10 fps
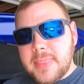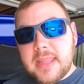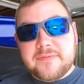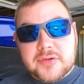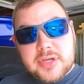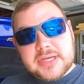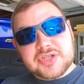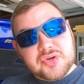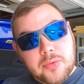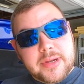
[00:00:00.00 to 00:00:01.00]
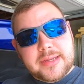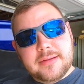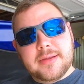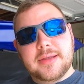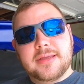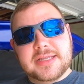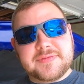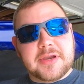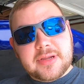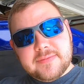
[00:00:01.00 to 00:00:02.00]
If you did enjoy this
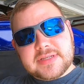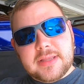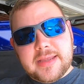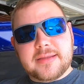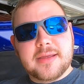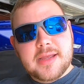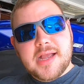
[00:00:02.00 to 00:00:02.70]
video, give us a like.